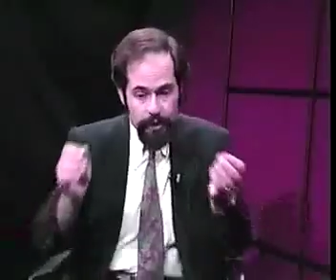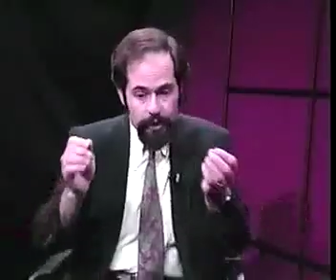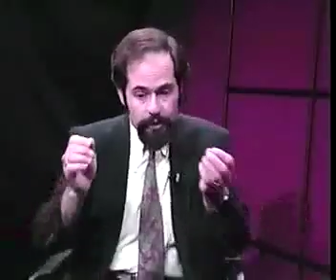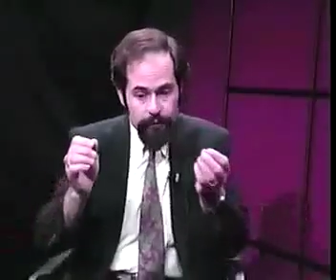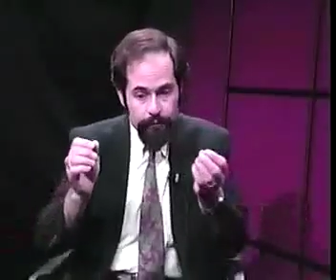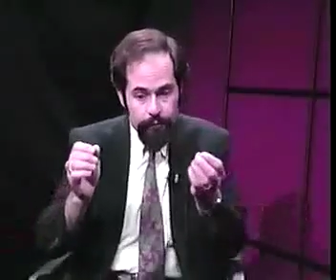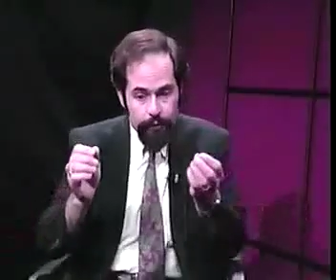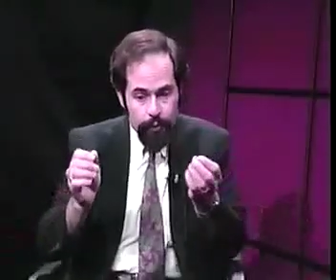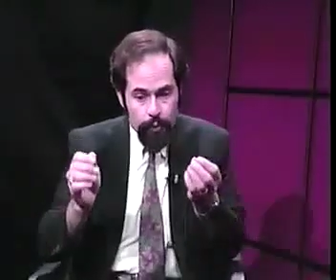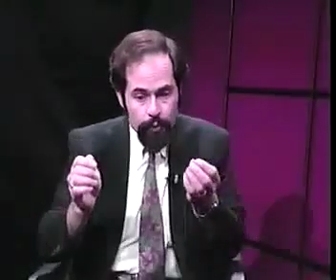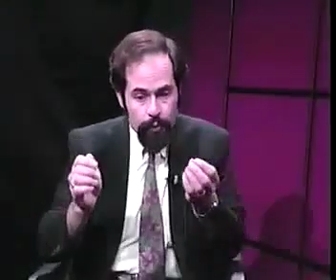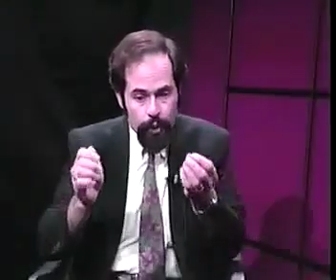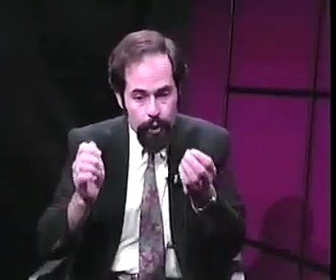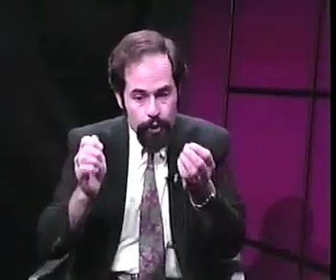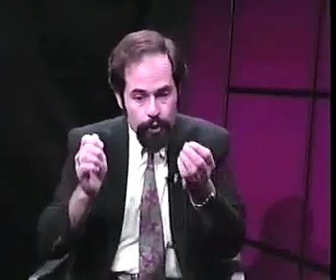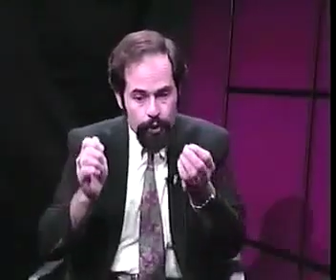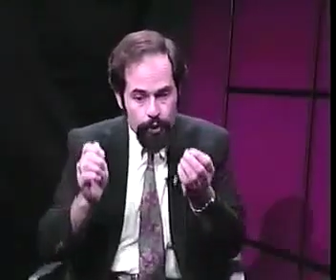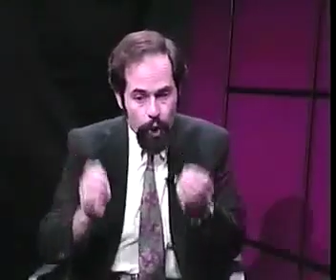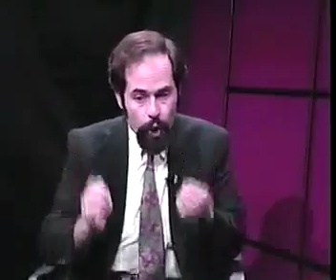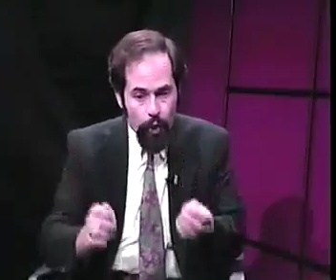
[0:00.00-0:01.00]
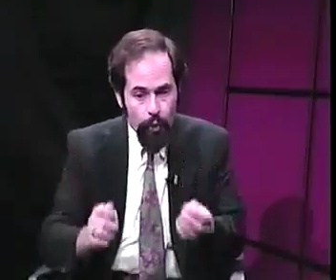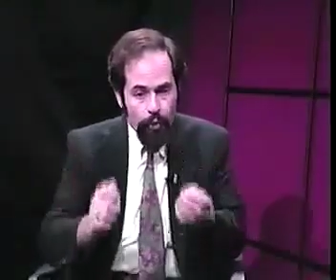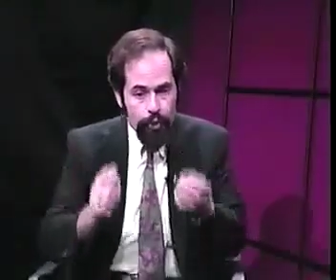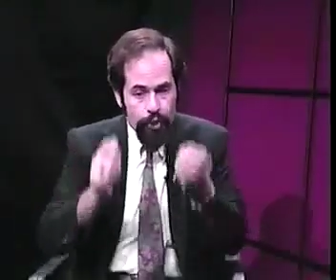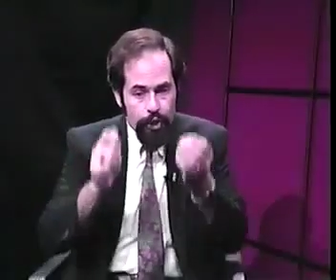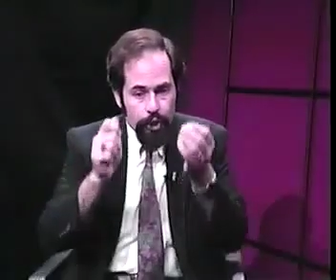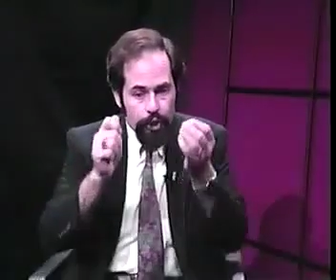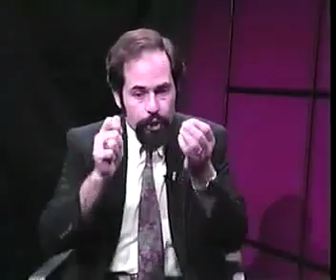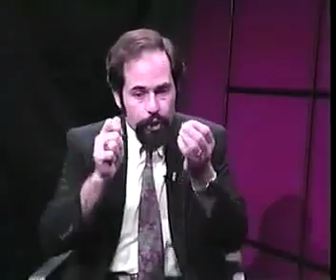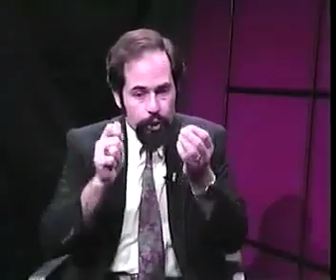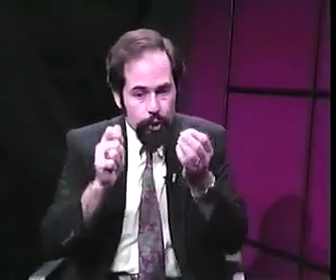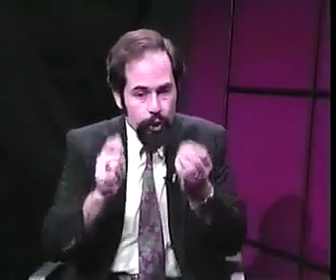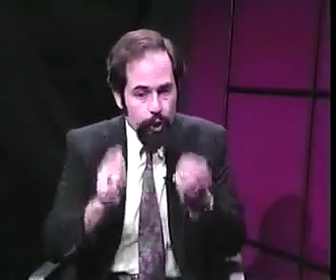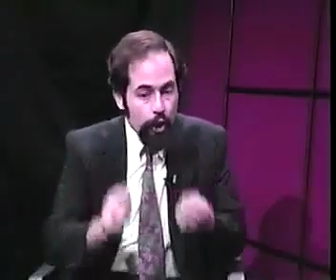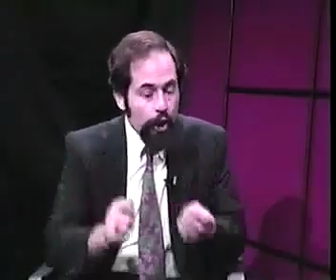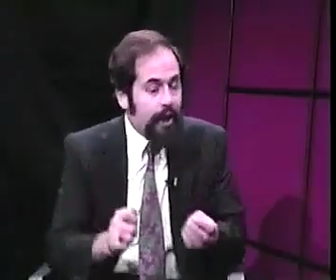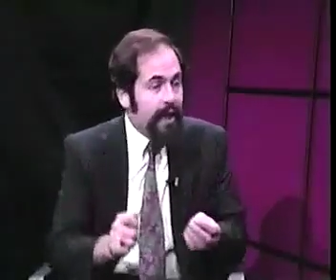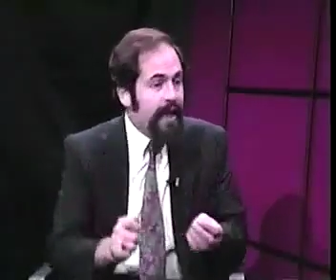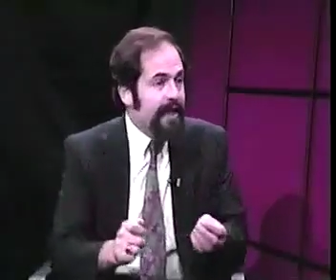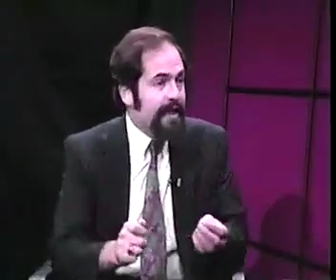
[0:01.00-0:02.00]
If you don't
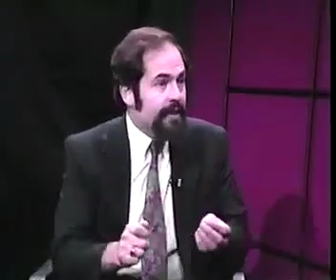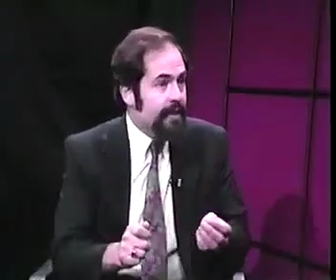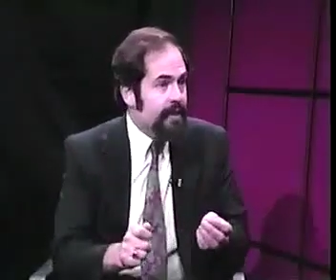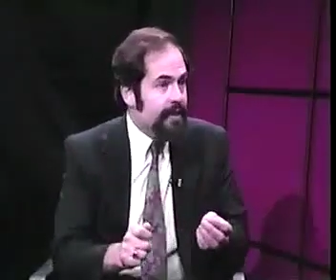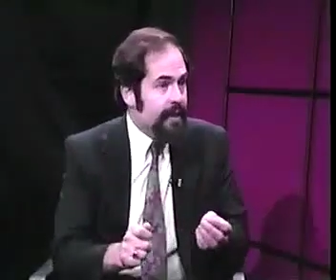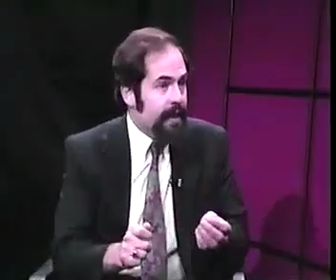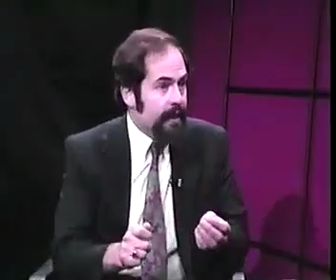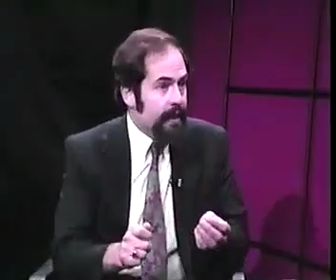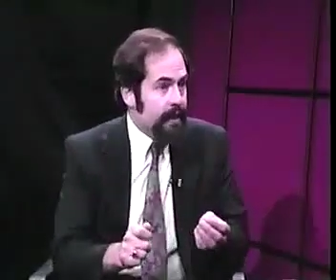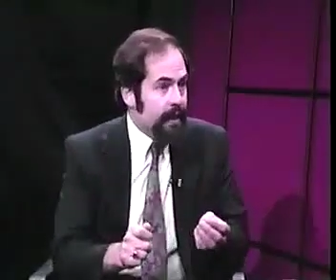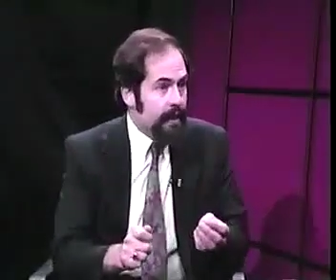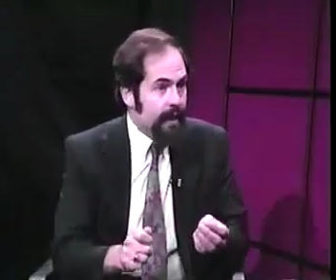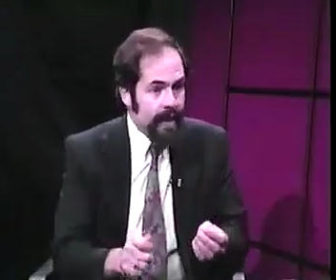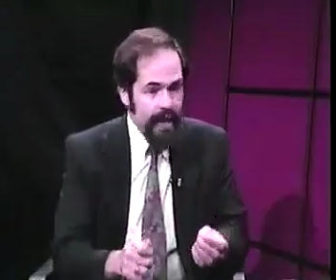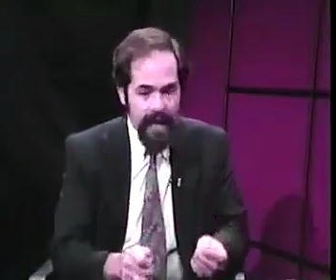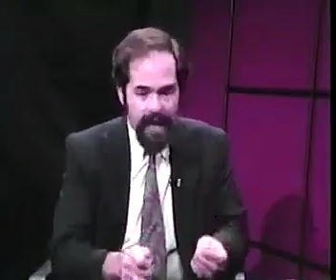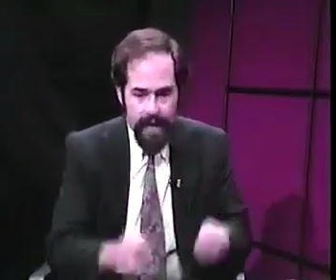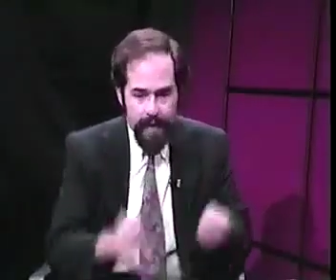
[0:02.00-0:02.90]
look at the data